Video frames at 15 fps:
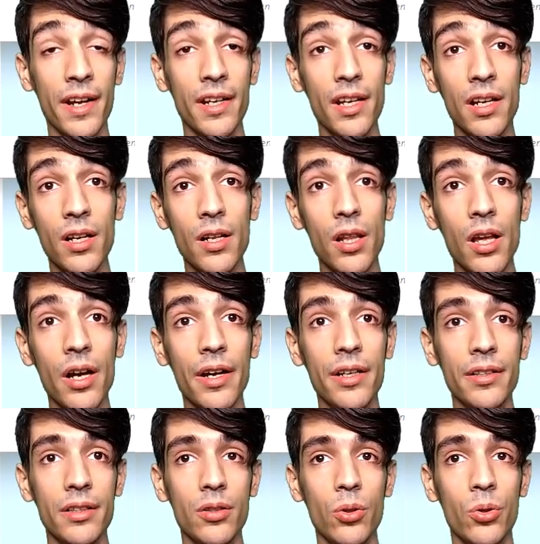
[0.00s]

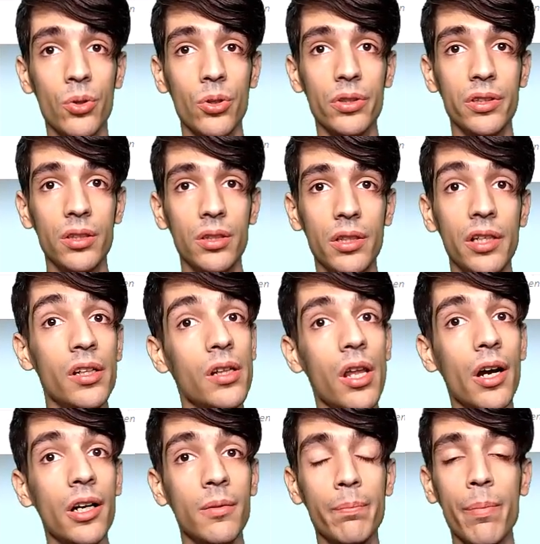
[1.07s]
inline or
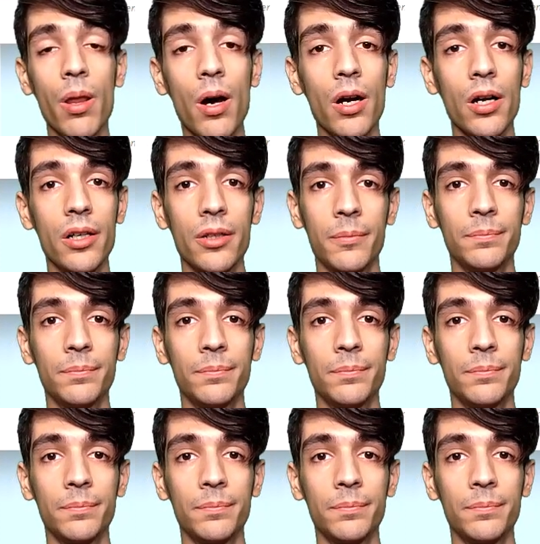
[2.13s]
inline block